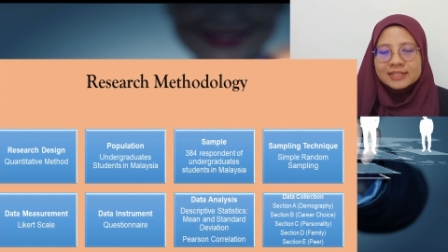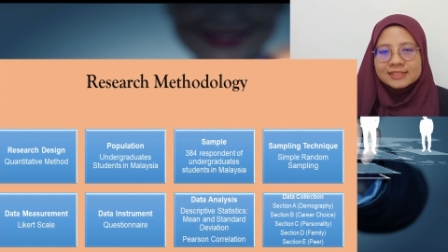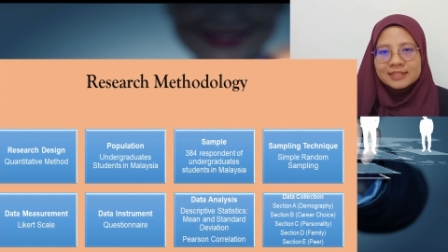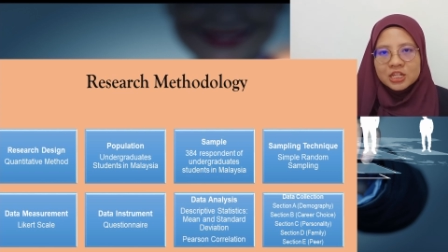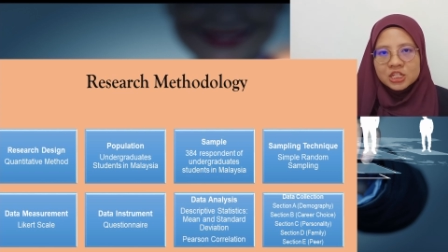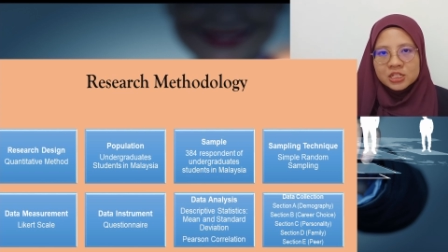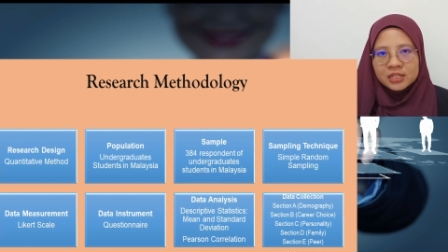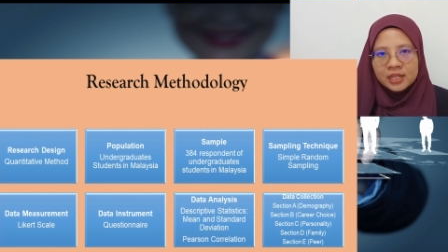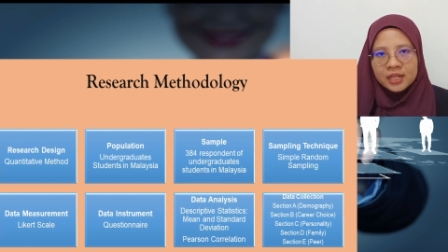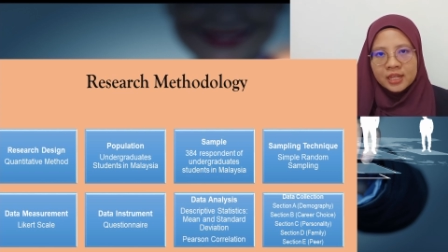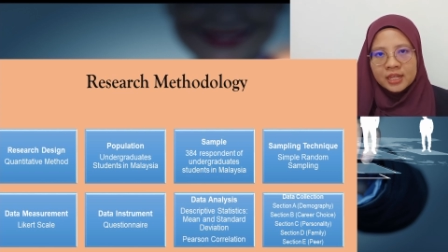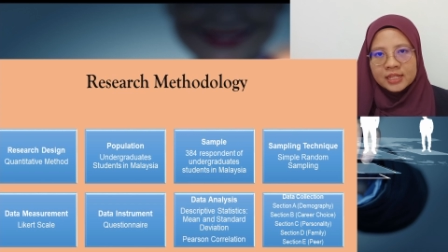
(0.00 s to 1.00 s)
Section
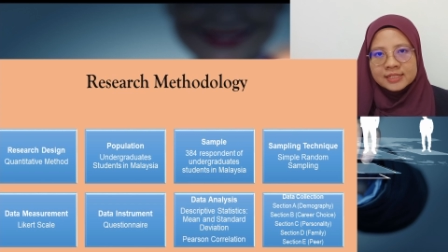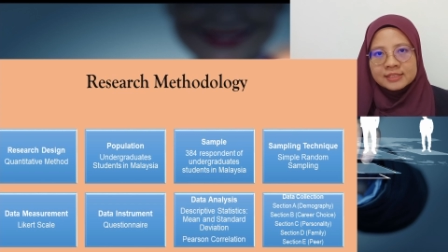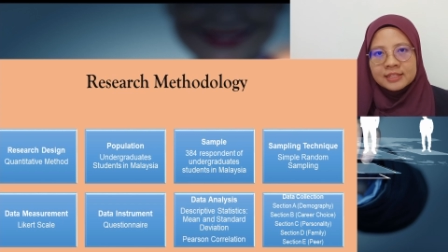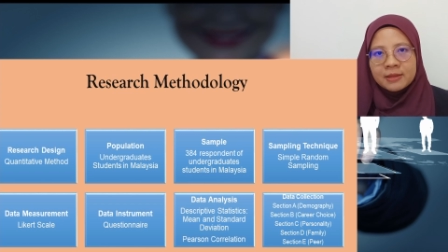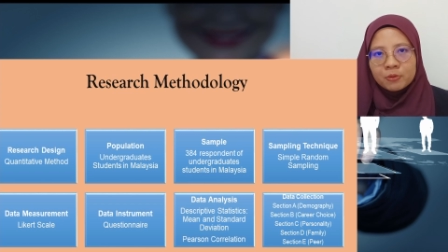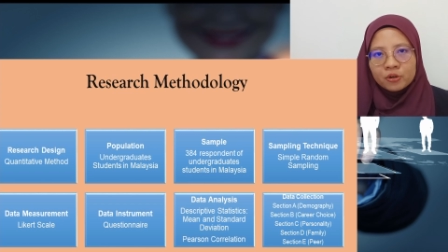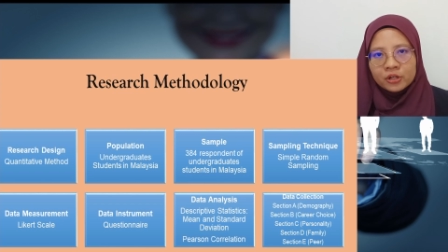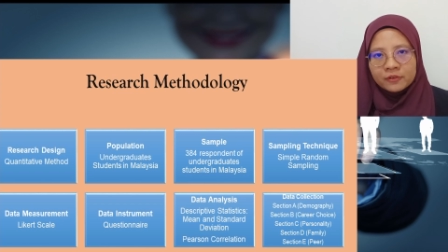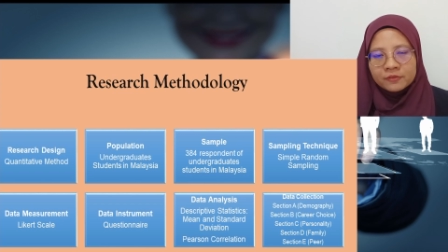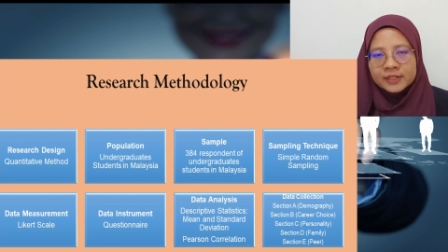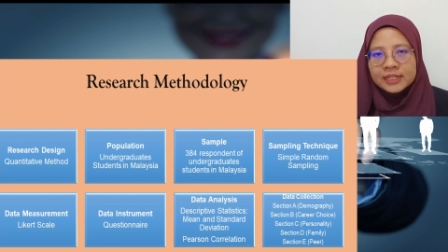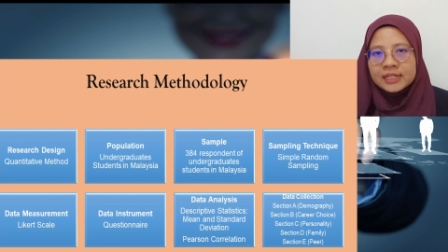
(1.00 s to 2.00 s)
A is
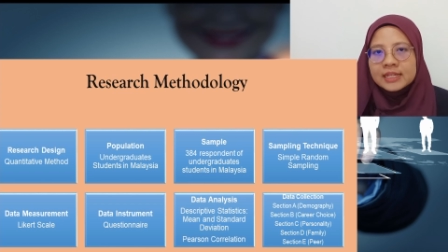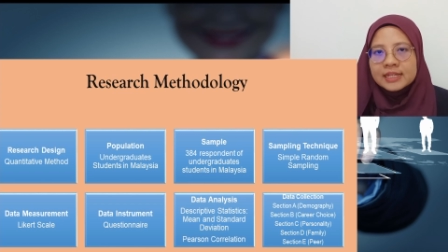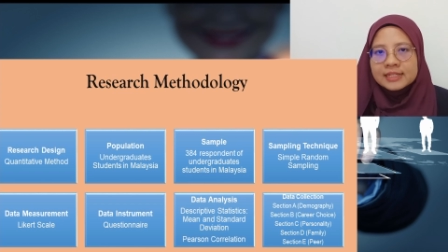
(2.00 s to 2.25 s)
demography.